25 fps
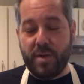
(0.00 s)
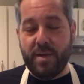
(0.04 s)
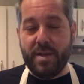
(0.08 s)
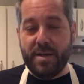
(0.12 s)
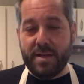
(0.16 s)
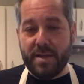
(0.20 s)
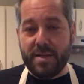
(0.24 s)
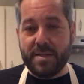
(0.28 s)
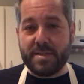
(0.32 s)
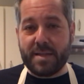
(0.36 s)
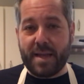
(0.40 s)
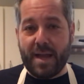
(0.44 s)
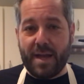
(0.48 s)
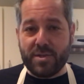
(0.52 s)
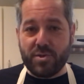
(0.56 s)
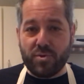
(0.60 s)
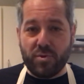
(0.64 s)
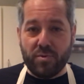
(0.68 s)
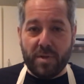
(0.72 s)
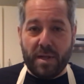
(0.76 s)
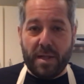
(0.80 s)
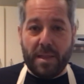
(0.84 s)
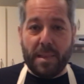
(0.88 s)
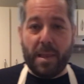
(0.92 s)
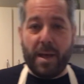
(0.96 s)
It's
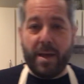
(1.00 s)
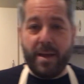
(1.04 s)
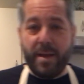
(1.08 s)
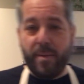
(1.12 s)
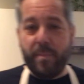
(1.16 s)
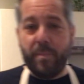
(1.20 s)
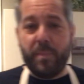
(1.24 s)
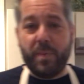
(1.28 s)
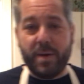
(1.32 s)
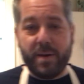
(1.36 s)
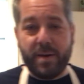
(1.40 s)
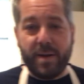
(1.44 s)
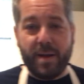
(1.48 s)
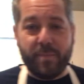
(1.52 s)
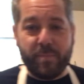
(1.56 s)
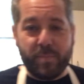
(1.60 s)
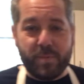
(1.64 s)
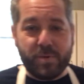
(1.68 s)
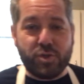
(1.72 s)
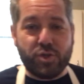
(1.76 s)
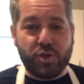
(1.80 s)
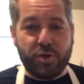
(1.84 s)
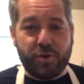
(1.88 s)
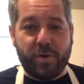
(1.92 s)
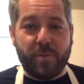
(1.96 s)
cassoulet light, but I'll
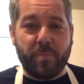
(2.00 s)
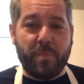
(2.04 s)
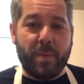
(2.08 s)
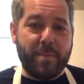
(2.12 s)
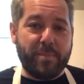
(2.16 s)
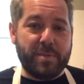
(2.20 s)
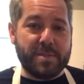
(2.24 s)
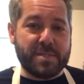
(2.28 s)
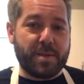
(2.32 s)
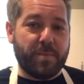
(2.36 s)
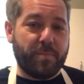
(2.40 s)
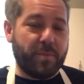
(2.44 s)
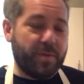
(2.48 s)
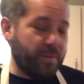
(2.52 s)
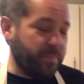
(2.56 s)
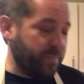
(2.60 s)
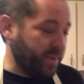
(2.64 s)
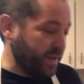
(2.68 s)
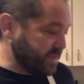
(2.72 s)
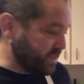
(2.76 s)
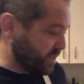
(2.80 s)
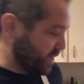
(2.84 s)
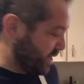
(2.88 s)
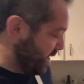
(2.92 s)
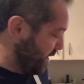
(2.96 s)
show you maybe some of the
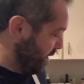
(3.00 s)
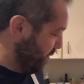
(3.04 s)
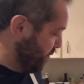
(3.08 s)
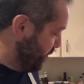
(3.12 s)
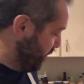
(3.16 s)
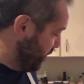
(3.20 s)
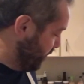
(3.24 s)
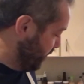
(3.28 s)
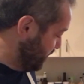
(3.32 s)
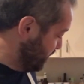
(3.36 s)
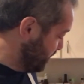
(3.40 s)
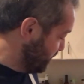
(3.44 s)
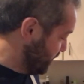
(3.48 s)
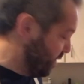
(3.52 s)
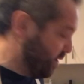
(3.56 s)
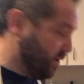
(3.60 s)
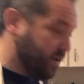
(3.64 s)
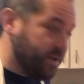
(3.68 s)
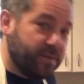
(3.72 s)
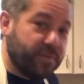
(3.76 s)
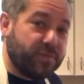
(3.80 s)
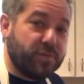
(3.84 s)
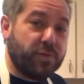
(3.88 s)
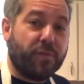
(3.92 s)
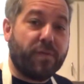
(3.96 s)
basic components
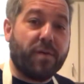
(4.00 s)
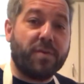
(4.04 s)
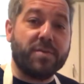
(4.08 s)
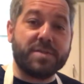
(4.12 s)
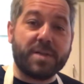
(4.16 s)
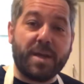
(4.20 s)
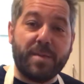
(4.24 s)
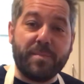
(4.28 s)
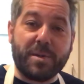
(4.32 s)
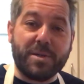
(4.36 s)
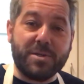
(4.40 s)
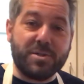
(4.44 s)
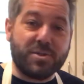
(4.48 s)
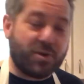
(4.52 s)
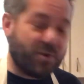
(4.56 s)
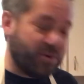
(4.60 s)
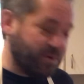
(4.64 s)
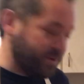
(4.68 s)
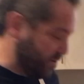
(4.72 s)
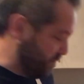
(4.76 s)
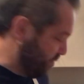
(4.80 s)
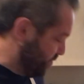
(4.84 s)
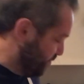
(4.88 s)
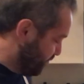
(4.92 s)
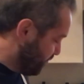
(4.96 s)
so far as I'm
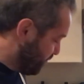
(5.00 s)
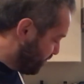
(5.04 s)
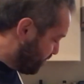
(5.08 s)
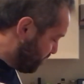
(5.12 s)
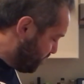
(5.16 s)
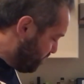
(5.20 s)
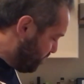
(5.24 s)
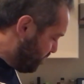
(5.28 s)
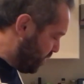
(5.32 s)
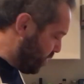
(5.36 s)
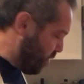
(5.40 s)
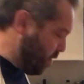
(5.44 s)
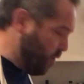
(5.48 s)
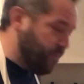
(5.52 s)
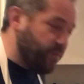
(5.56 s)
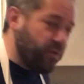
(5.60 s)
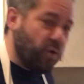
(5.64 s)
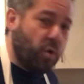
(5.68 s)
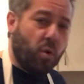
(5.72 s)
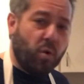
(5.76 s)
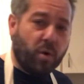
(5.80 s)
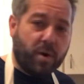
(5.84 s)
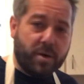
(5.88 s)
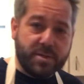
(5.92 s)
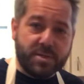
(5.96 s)
concerned. Of
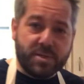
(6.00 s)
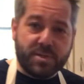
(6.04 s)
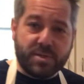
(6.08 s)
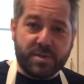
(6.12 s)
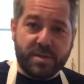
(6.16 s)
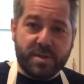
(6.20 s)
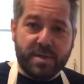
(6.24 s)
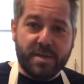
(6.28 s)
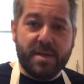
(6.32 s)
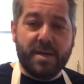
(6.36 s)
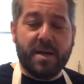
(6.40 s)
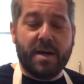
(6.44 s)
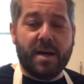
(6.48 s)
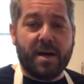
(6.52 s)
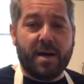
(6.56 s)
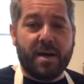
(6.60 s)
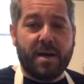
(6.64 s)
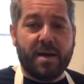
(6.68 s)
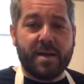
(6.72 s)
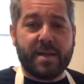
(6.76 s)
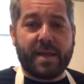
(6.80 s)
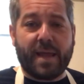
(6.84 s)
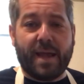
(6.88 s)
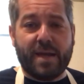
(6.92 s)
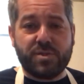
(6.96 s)
course,
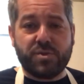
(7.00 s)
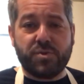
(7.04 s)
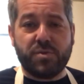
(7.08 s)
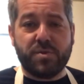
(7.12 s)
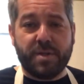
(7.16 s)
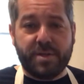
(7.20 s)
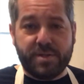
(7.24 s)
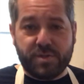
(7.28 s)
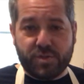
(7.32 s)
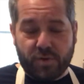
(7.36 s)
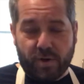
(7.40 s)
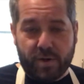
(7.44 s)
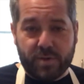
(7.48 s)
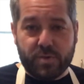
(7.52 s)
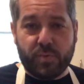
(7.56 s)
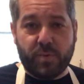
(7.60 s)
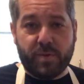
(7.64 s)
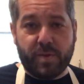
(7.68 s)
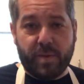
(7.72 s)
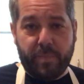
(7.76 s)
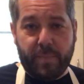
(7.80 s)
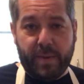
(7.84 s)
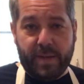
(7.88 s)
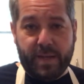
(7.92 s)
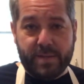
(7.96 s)
cassoulet starts with
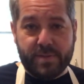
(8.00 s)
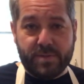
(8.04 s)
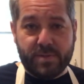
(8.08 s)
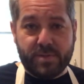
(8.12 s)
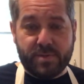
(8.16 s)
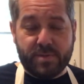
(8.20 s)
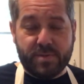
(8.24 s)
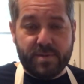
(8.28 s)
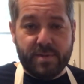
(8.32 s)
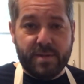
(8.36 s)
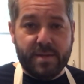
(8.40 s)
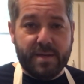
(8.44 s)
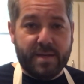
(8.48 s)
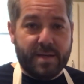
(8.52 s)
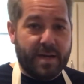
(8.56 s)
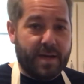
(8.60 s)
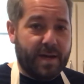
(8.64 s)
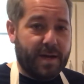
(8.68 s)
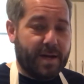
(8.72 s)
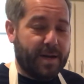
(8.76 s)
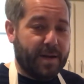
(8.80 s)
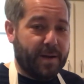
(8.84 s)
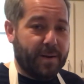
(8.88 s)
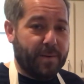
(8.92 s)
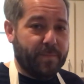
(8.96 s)
the beans.
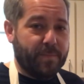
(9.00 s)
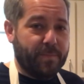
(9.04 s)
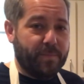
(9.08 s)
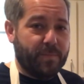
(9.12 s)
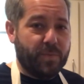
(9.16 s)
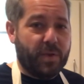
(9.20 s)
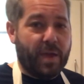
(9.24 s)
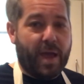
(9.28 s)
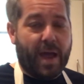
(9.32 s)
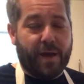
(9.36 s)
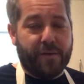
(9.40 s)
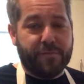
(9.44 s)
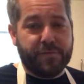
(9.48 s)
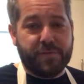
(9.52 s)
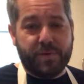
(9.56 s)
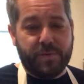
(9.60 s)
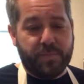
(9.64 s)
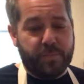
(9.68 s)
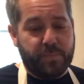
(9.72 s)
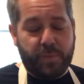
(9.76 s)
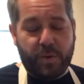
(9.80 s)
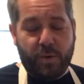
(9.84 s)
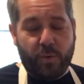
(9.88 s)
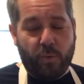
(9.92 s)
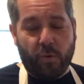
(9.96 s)
You have to
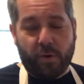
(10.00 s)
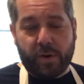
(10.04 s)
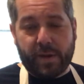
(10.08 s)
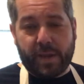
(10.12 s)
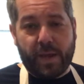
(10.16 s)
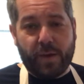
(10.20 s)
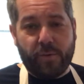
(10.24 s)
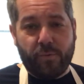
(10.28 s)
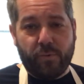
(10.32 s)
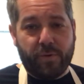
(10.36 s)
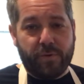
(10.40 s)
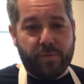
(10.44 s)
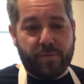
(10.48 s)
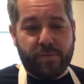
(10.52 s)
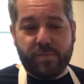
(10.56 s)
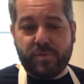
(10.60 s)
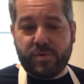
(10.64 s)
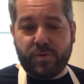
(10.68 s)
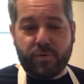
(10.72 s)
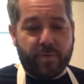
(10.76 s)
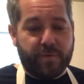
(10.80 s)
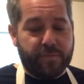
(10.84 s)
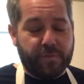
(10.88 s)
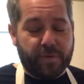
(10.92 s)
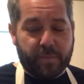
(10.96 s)
be working with
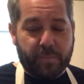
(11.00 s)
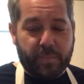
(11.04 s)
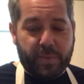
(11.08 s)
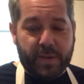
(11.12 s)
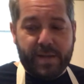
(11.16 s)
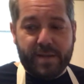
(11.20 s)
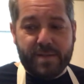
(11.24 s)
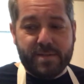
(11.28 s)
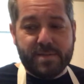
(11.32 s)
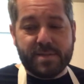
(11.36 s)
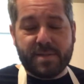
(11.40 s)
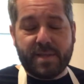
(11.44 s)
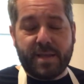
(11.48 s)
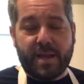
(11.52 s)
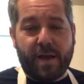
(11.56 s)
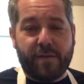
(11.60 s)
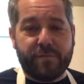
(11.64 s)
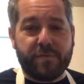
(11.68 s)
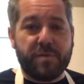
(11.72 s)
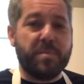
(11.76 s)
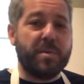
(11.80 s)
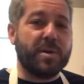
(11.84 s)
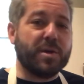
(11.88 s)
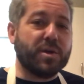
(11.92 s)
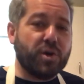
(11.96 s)
terrific beans. They have
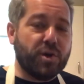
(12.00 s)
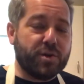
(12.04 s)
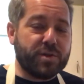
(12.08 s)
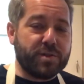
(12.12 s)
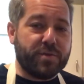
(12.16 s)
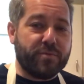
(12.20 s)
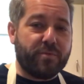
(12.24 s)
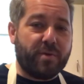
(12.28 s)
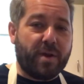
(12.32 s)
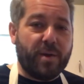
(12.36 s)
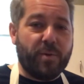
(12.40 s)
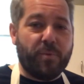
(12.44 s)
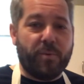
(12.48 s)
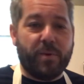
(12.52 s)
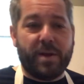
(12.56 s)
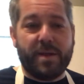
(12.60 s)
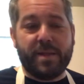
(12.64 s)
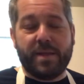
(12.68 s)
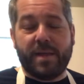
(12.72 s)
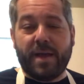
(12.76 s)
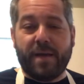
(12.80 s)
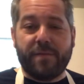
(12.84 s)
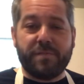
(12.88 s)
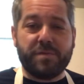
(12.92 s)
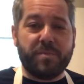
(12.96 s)
to be cooked the right way.
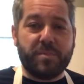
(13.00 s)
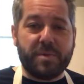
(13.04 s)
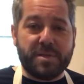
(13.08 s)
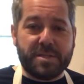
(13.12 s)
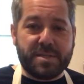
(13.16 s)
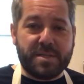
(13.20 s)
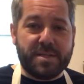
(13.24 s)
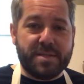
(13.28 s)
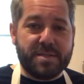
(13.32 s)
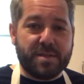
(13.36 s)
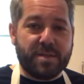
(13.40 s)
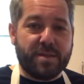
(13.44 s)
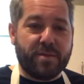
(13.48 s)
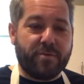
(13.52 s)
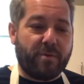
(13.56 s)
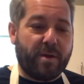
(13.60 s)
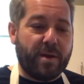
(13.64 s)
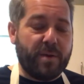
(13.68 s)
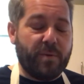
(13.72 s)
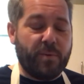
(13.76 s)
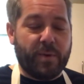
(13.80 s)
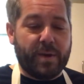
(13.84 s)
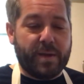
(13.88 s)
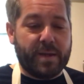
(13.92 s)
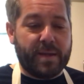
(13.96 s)
They have to be seasoned the
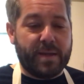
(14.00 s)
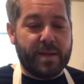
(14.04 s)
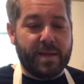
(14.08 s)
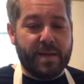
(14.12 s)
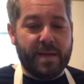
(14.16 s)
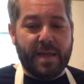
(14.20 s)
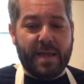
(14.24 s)
right way.